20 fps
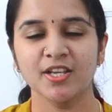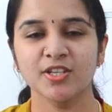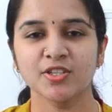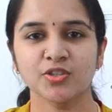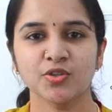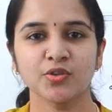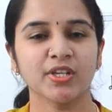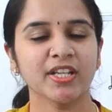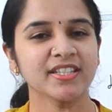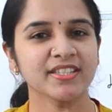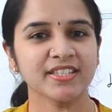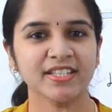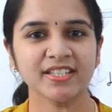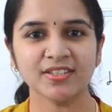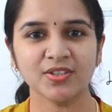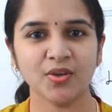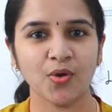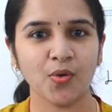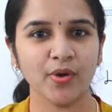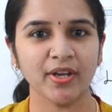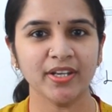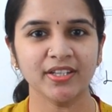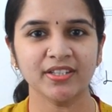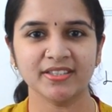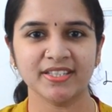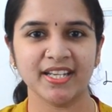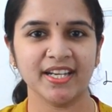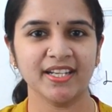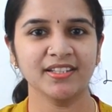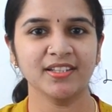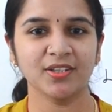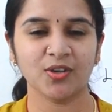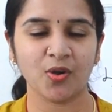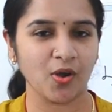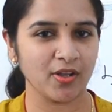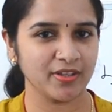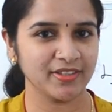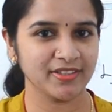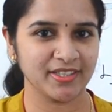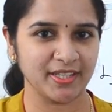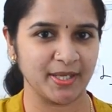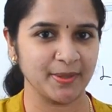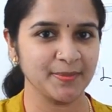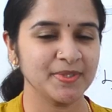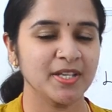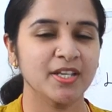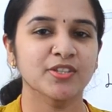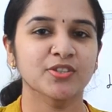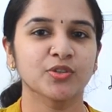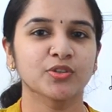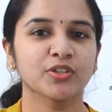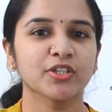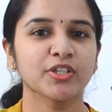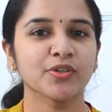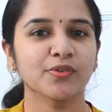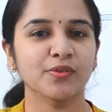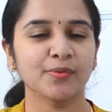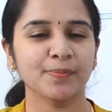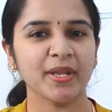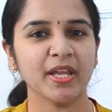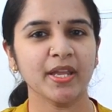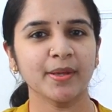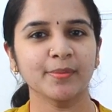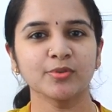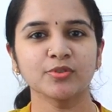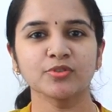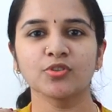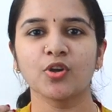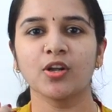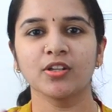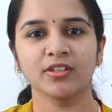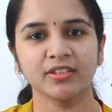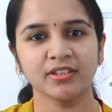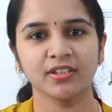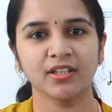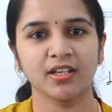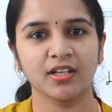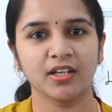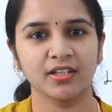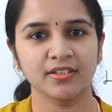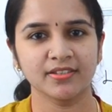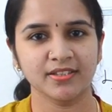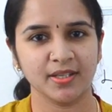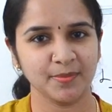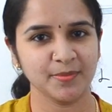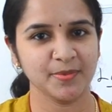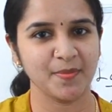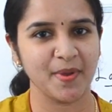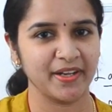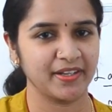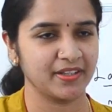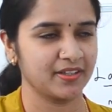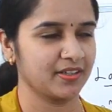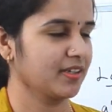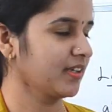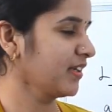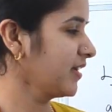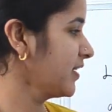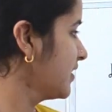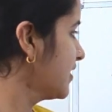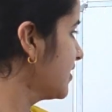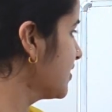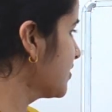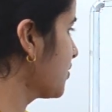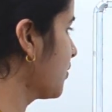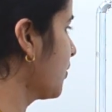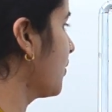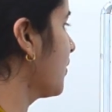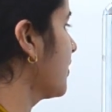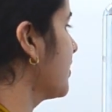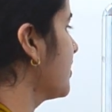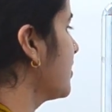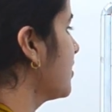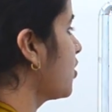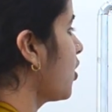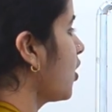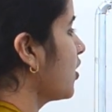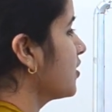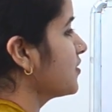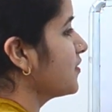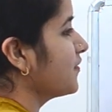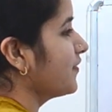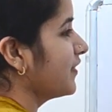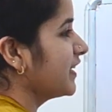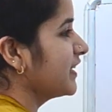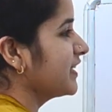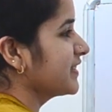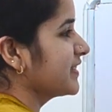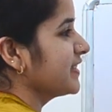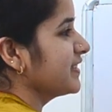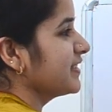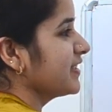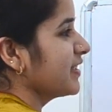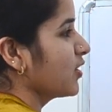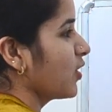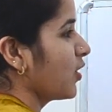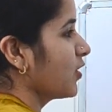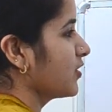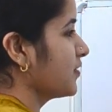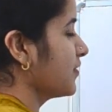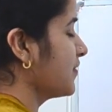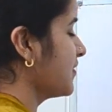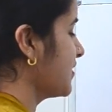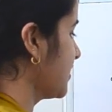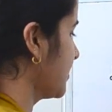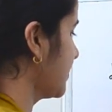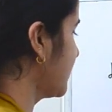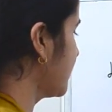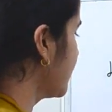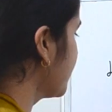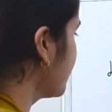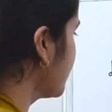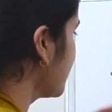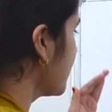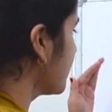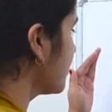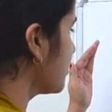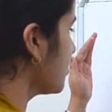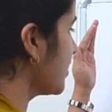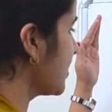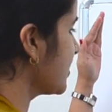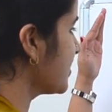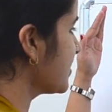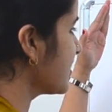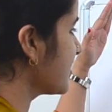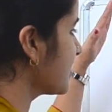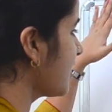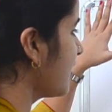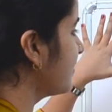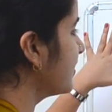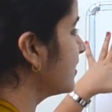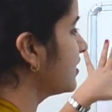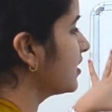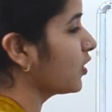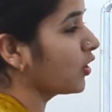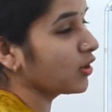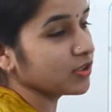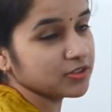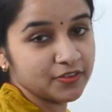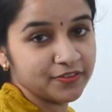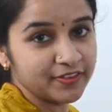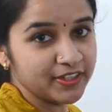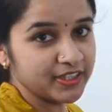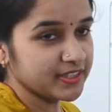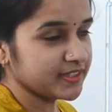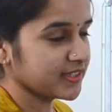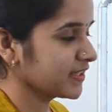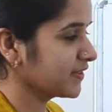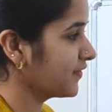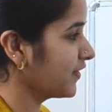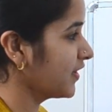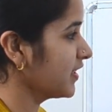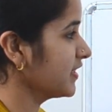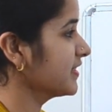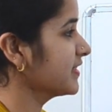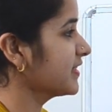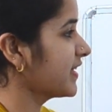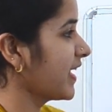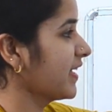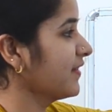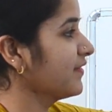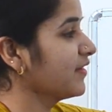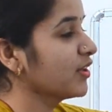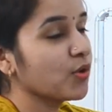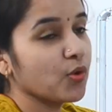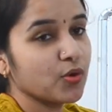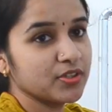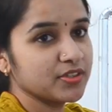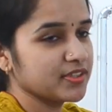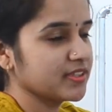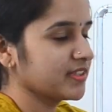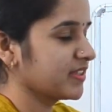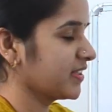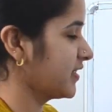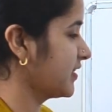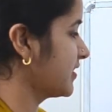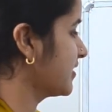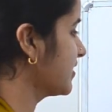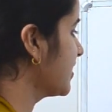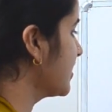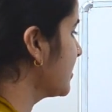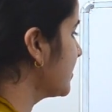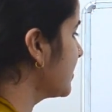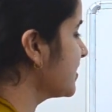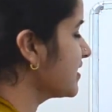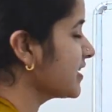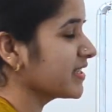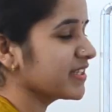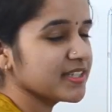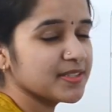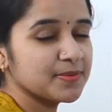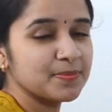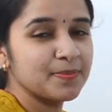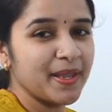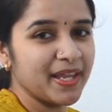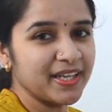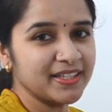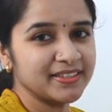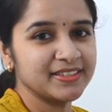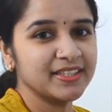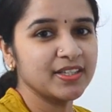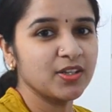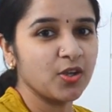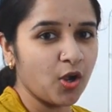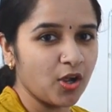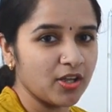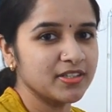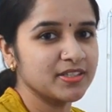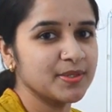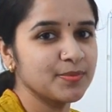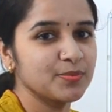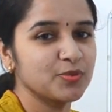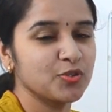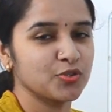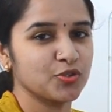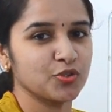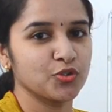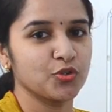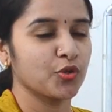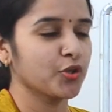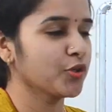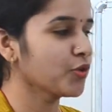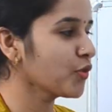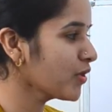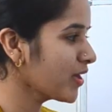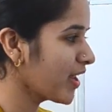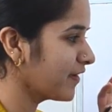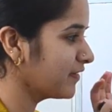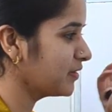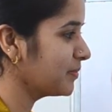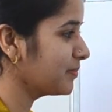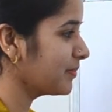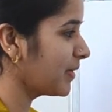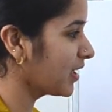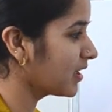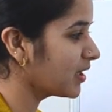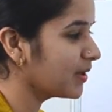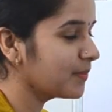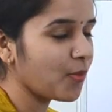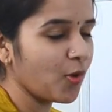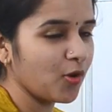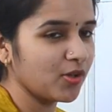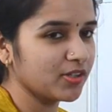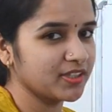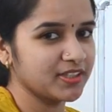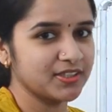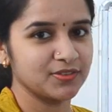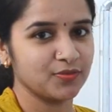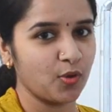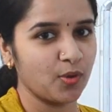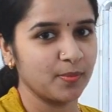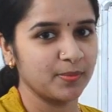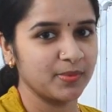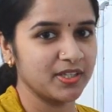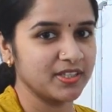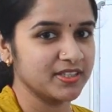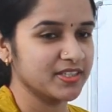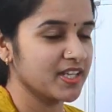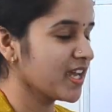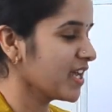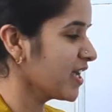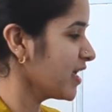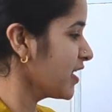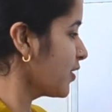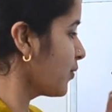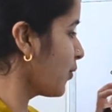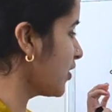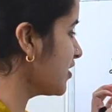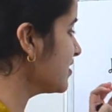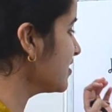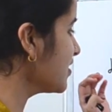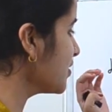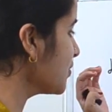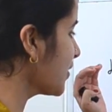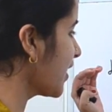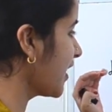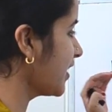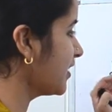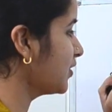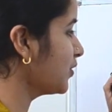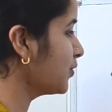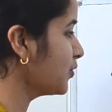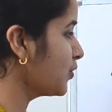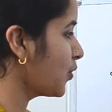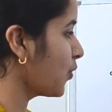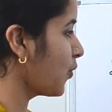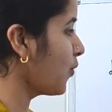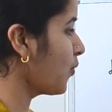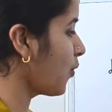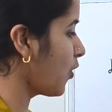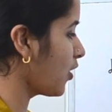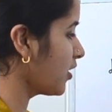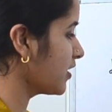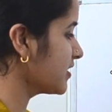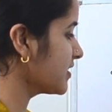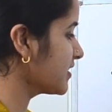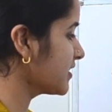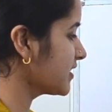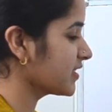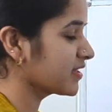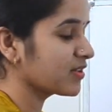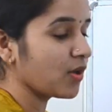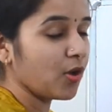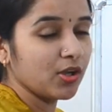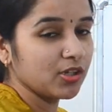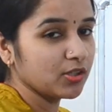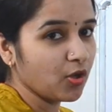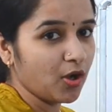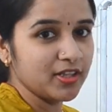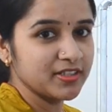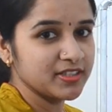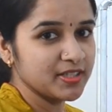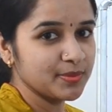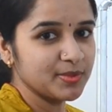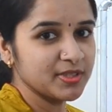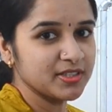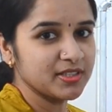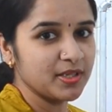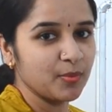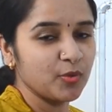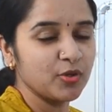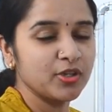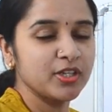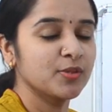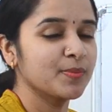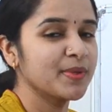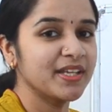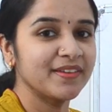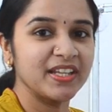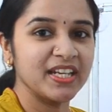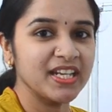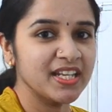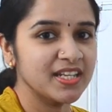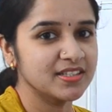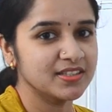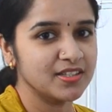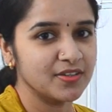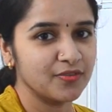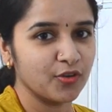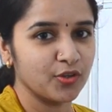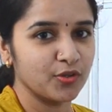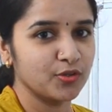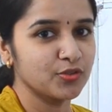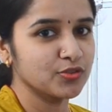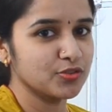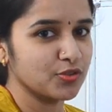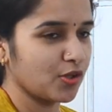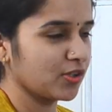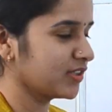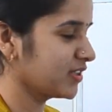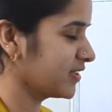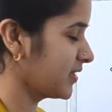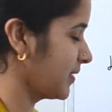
So let's just go inside the concepts so that you'll be able to solve the sums better. So laws of indices and laws of surds. So let's just cover the laws of indices first, then we go to the surds. These are just basic concepts you should know. You don't have to mug up all these formulas. Once you get to know what is this all concept is about, it will be very easy for you to solve the